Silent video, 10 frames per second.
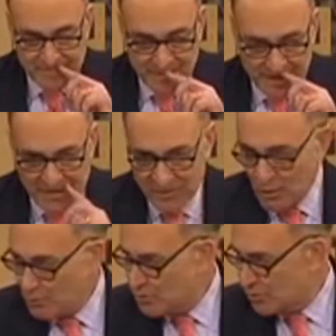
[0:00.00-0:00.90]
and then
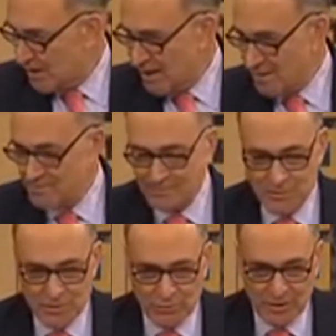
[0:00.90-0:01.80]
those who came to
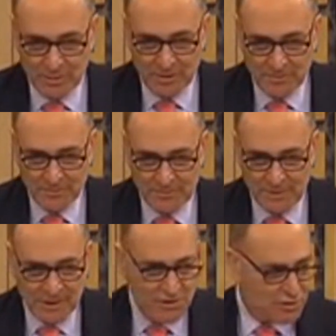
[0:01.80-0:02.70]
the rubble.
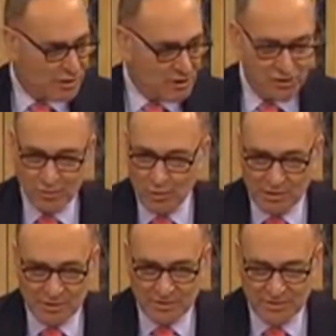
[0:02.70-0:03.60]
Construction
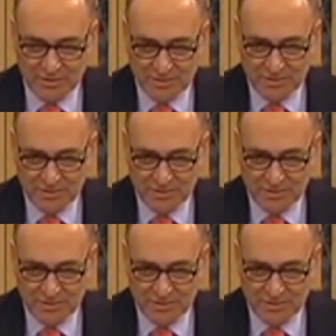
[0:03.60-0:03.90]
workers.